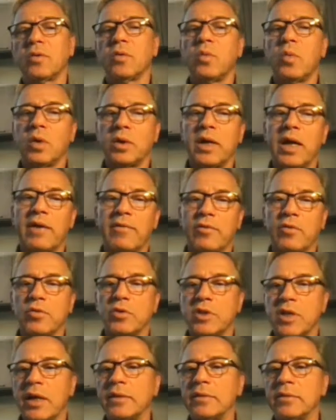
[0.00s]
what have you
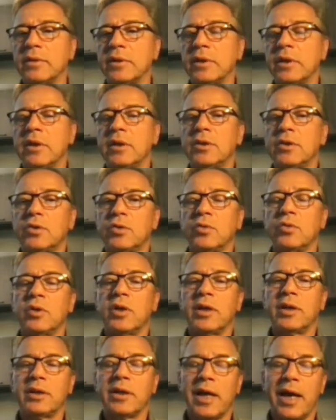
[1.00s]
done to
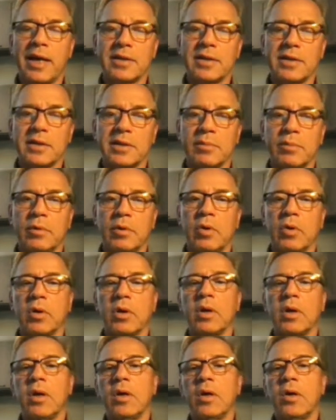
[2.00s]
enhance the block
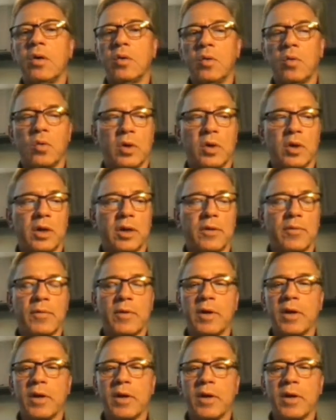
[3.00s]
or